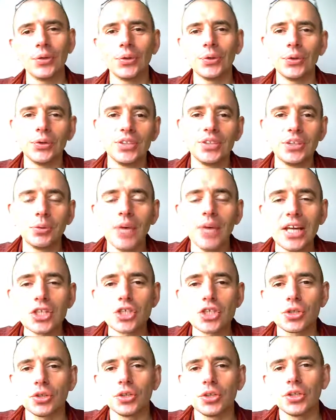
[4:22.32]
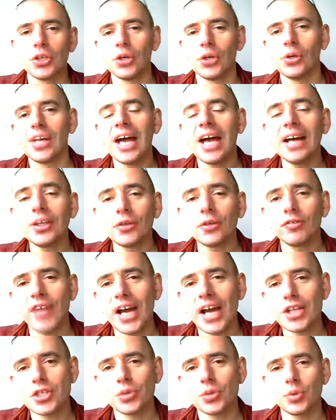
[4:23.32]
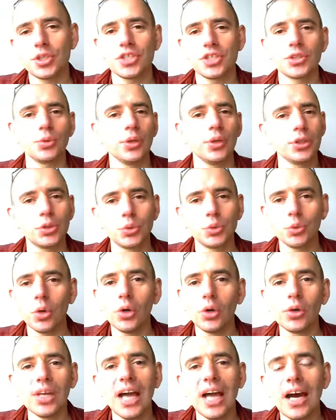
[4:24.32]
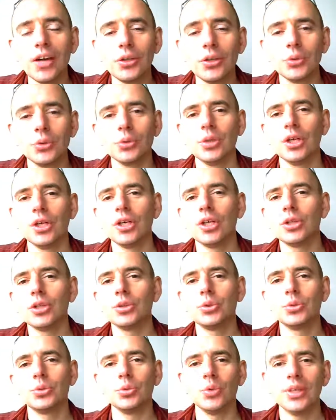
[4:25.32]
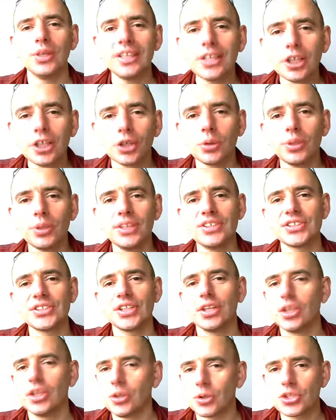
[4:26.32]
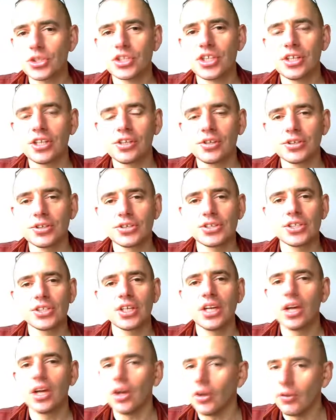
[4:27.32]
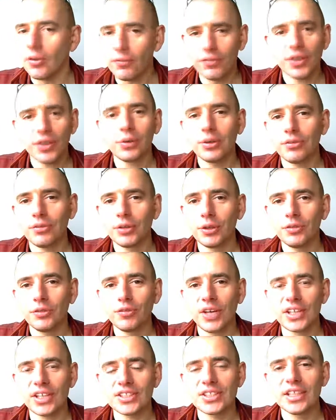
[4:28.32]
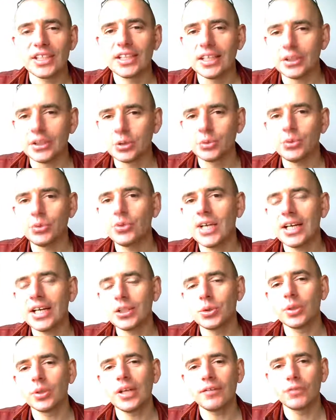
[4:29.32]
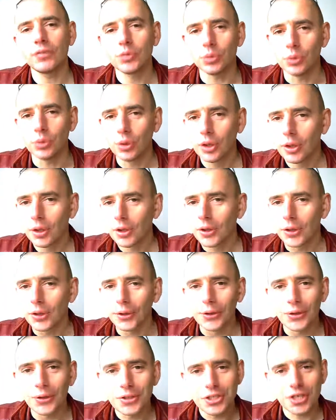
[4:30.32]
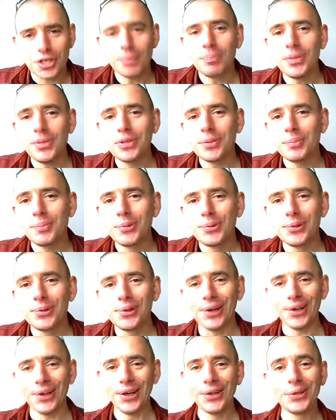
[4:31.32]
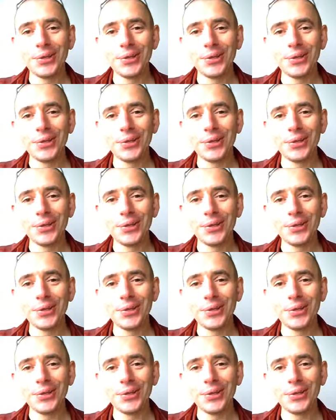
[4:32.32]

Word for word: uh, a direction, a line of action which is going to allow you to increase your skills very, very fast. And to do that, you have to jump in the pool,